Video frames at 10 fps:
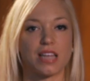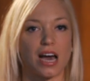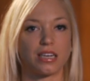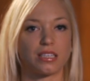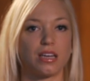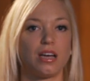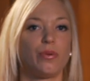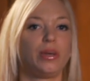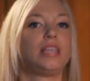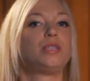that
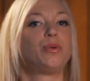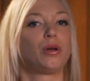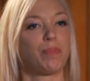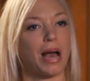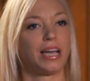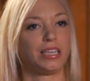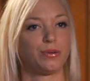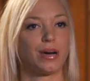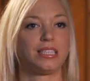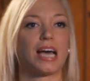we need to put it back
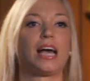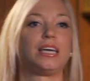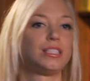into our day.